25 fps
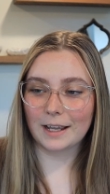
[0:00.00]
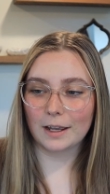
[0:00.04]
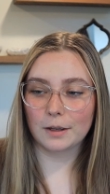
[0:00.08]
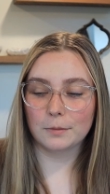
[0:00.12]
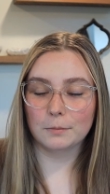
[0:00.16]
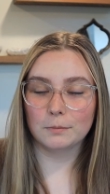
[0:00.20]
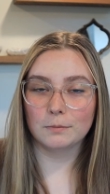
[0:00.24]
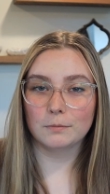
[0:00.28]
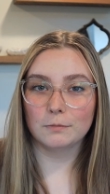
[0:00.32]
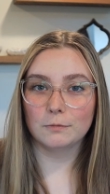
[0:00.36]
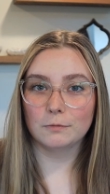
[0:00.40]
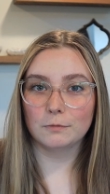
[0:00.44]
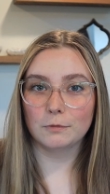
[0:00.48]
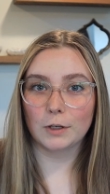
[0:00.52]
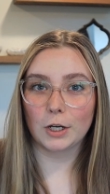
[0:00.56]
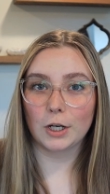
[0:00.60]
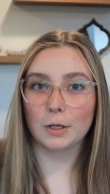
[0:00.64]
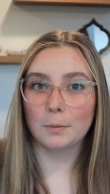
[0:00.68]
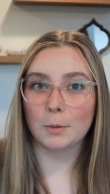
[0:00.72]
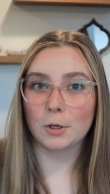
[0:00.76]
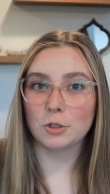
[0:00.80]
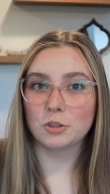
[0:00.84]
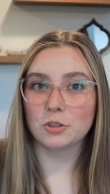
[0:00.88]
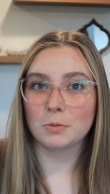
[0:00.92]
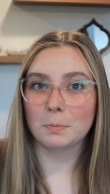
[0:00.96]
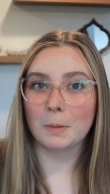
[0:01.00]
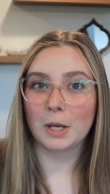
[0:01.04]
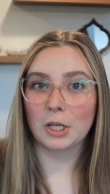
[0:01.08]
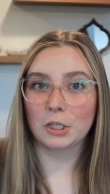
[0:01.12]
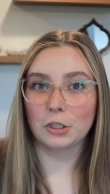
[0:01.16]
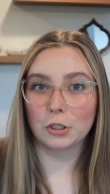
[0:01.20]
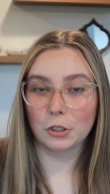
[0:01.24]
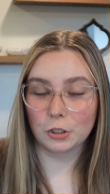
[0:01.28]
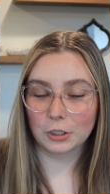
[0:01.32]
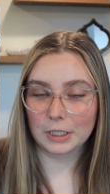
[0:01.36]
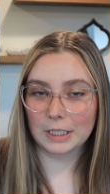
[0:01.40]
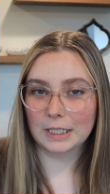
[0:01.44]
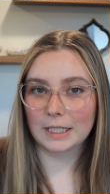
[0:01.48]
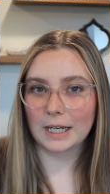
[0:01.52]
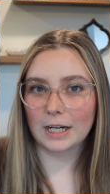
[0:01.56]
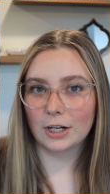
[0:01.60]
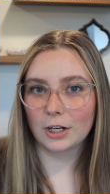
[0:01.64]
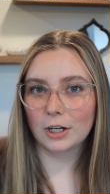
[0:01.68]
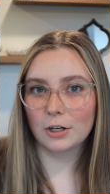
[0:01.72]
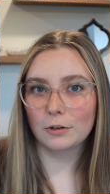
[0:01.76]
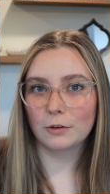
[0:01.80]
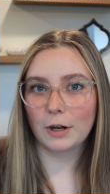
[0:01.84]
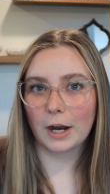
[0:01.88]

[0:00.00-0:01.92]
I'm very much in my cooking era